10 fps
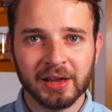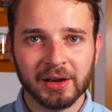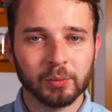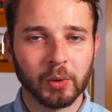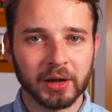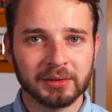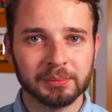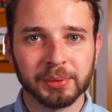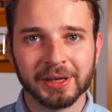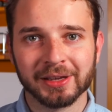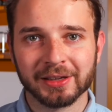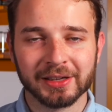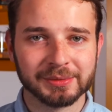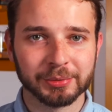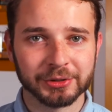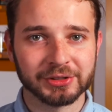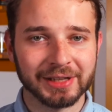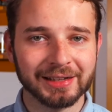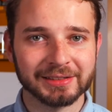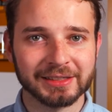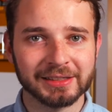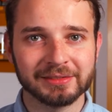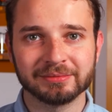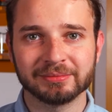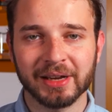one being his personality,